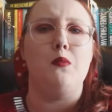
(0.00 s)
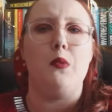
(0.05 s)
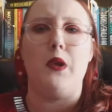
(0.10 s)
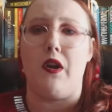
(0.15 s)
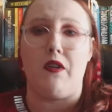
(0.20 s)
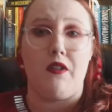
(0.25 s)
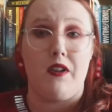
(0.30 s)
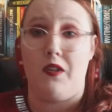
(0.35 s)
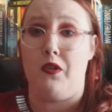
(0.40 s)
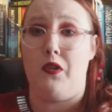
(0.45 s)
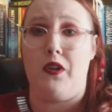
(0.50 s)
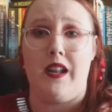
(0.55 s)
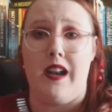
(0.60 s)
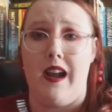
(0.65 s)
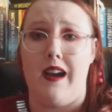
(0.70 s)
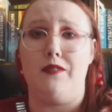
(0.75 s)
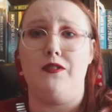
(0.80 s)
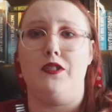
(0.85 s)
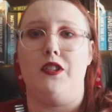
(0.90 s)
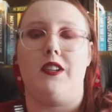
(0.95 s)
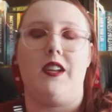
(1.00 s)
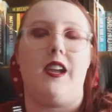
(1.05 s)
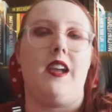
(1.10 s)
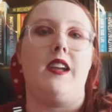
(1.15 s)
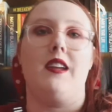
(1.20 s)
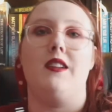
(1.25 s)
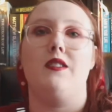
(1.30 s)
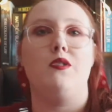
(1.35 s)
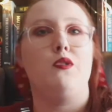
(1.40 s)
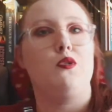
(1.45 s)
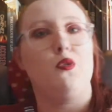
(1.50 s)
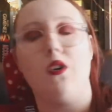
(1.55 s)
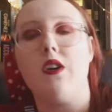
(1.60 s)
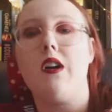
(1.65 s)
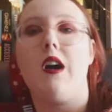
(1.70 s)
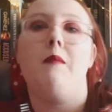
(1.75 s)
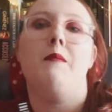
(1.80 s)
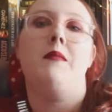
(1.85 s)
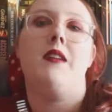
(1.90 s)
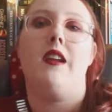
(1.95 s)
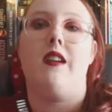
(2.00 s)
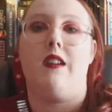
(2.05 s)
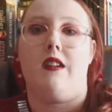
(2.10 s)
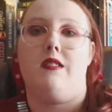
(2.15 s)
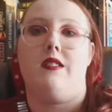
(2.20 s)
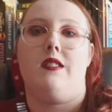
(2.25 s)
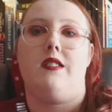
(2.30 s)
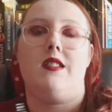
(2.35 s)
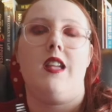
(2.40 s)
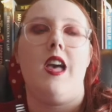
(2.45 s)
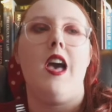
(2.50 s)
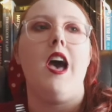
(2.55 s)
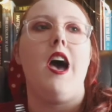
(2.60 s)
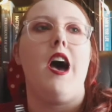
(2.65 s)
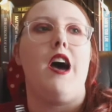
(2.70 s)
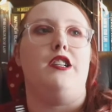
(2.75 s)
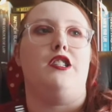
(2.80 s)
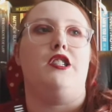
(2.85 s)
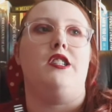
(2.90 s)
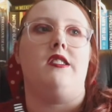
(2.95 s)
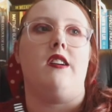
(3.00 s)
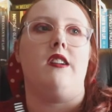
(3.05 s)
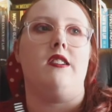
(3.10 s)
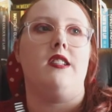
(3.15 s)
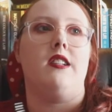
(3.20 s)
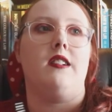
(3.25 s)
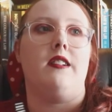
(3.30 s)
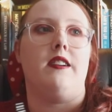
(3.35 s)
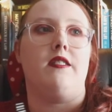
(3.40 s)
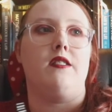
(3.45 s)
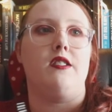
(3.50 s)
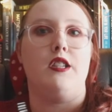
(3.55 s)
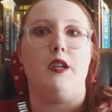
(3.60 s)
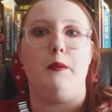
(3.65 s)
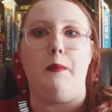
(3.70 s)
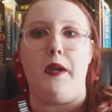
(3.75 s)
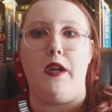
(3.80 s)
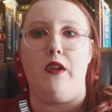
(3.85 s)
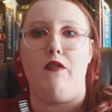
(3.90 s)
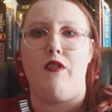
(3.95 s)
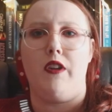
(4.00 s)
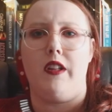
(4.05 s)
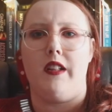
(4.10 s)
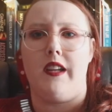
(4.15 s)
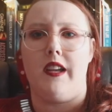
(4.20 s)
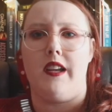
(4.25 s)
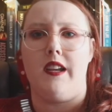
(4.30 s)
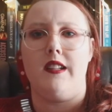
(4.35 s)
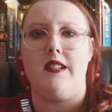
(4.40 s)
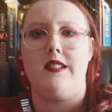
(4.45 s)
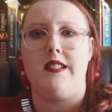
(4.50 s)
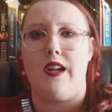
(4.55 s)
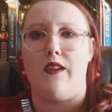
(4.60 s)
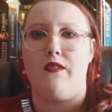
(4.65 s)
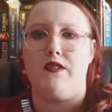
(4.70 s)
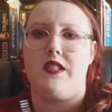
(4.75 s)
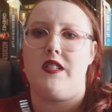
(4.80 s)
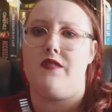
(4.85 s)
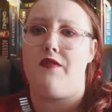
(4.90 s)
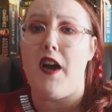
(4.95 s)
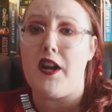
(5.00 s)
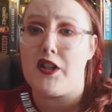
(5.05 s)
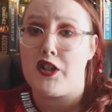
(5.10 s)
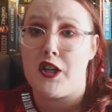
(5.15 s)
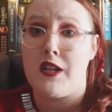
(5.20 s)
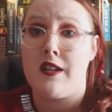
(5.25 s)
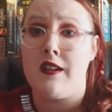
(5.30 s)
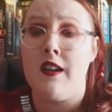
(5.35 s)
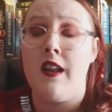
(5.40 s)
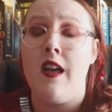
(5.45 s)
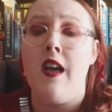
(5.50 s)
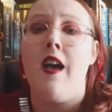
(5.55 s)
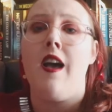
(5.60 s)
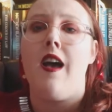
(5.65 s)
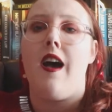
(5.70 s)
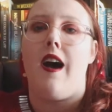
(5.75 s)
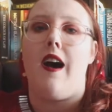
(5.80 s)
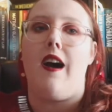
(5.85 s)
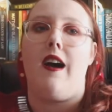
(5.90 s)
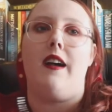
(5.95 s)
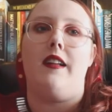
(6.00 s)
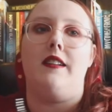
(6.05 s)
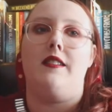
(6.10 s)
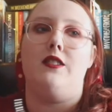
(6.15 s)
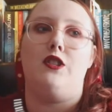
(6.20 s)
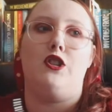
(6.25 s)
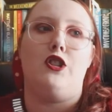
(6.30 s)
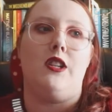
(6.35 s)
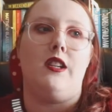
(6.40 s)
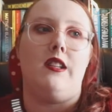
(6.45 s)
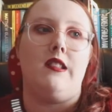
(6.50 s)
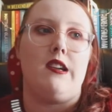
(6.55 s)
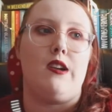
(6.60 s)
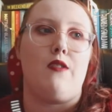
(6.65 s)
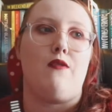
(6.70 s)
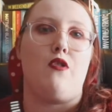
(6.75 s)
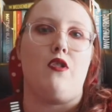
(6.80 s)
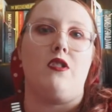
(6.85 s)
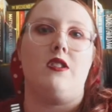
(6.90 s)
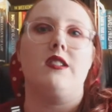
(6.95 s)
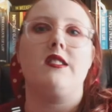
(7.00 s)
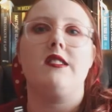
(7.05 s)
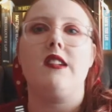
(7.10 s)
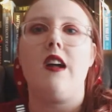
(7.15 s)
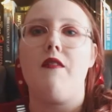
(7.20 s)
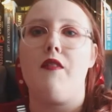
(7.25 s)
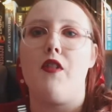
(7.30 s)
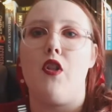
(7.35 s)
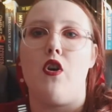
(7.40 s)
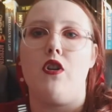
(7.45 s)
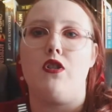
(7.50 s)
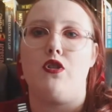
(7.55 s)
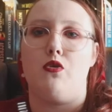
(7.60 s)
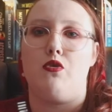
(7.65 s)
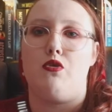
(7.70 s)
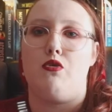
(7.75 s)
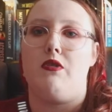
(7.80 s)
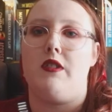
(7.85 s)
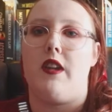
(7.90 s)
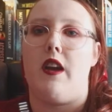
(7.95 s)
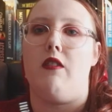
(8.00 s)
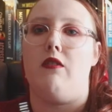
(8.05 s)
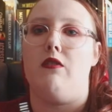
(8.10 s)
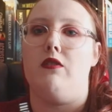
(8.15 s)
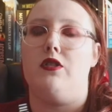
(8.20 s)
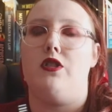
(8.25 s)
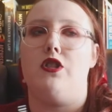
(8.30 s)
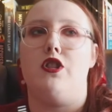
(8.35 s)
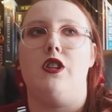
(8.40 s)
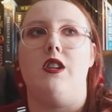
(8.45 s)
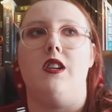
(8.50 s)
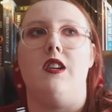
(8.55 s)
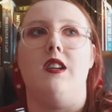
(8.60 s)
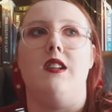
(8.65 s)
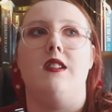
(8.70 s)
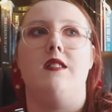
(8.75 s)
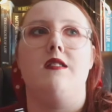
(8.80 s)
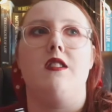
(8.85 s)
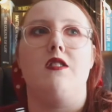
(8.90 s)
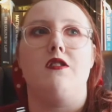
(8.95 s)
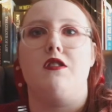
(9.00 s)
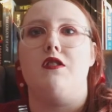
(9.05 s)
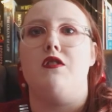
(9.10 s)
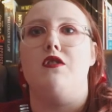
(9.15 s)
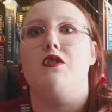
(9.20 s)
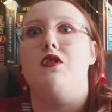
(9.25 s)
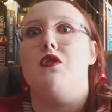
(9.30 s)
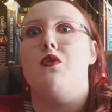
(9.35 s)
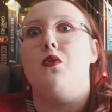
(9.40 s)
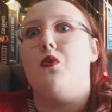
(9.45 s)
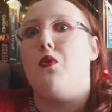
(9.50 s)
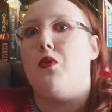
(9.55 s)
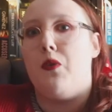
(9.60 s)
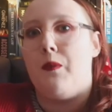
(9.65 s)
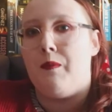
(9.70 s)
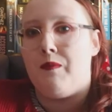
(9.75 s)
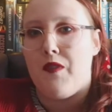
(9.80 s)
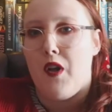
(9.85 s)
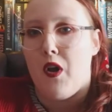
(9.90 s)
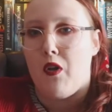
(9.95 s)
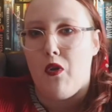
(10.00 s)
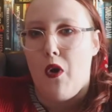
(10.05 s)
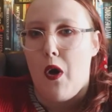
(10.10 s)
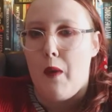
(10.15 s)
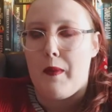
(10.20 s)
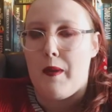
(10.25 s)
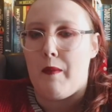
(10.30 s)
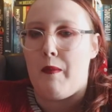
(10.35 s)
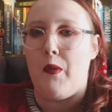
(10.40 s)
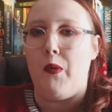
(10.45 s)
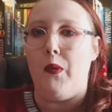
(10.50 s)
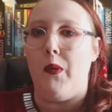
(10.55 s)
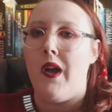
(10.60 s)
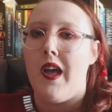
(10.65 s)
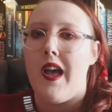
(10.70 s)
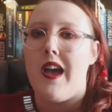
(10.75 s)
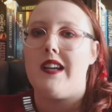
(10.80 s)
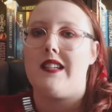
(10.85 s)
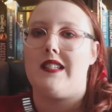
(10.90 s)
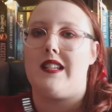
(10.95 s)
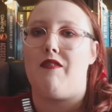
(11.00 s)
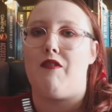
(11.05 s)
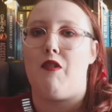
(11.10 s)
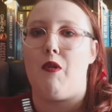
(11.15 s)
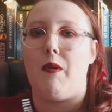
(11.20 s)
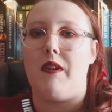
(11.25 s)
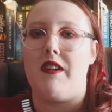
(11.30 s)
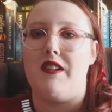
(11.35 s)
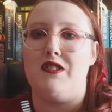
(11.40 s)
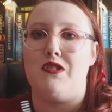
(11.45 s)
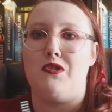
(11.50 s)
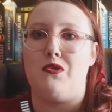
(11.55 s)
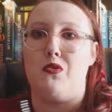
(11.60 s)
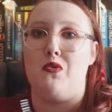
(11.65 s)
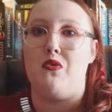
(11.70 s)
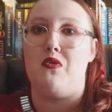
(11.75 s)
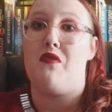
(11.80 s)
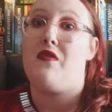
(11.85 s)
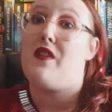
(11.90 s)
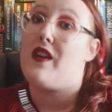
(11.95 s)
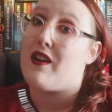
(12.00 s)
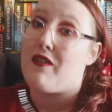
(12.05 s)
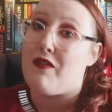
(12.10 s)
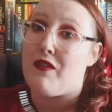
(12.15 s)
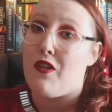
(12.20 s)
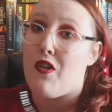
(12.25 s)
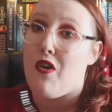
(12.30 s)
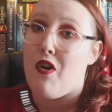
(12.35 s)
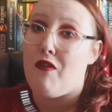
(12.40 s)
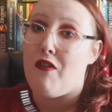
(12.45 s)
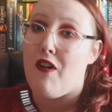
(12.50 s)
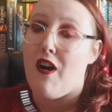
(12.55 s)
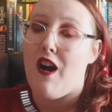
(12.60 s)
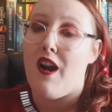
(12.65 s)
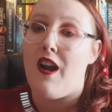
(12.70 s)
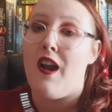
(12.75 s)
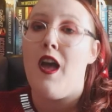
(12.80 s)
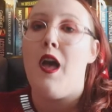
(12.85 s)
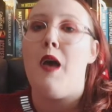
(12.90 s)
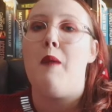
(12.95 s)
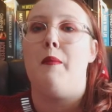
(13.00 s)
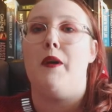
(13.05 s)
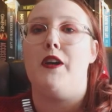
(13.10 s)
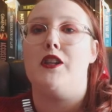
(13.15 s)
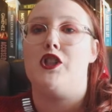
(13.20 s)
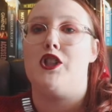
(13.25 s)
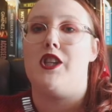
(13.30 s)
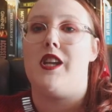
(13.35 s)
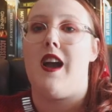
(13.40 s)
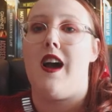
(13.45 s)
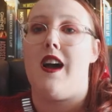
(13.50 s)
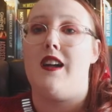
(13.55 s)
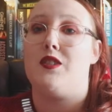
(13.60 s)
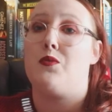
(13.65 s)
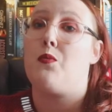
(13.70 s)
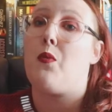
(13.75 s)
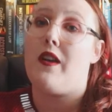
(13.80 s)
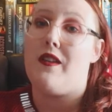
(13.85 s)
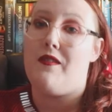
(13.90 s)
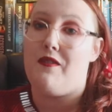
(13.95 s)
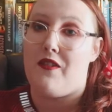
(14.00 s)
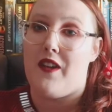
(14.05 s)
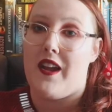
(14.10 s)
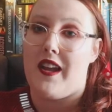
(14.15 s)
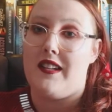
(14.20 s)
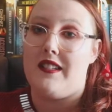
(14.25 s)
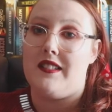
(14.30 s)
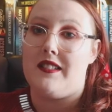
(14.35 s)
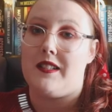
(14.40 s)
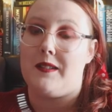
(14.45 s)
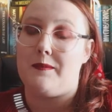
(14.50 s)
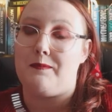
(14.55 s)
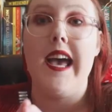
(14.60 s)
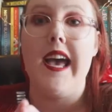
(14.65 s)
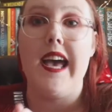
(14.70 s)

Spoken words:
we are not looking after you, don't come near us. And she's had to learn to be really self-sufficient, and she therefore doesn't have a lot of social skills. She doesn't know a lot of people because everyone is so fearful of her, but she has one friend,